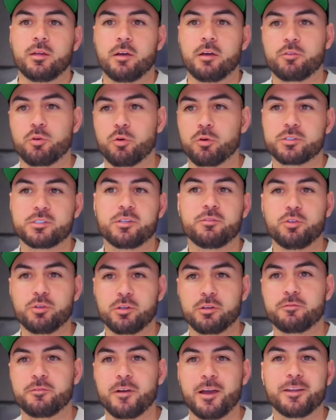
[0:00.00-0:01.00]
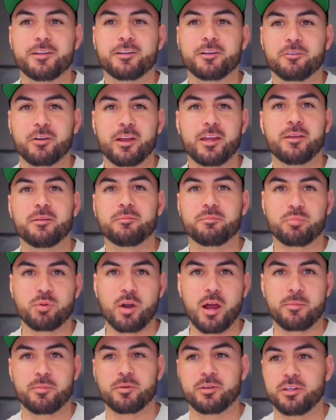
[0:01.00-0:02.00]
Of course, if you could find a great
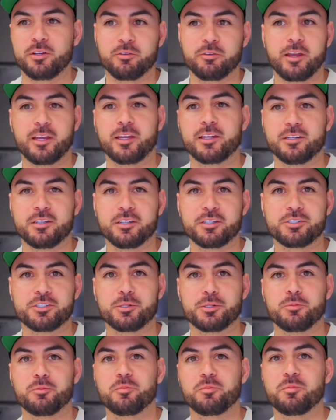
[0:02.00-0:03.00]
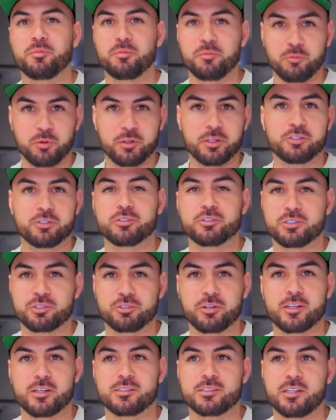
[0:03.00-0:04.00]
property in great condition with a
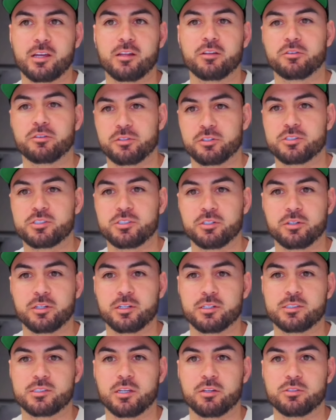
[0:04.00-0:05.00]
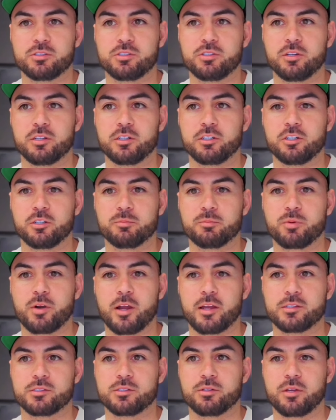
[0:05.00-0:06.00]
distressed seller, they're still going to sell it to you at a good
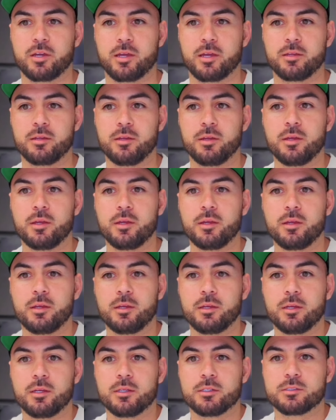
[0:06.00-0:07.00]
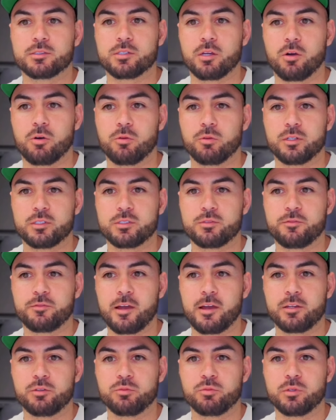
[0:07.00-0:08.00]
price. Okay. So let's
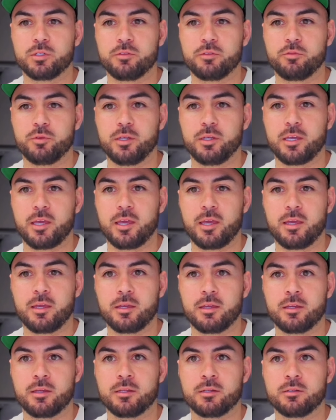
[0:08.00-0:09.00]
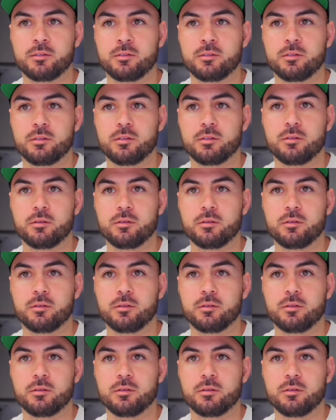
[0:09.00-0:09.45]
find one if we can.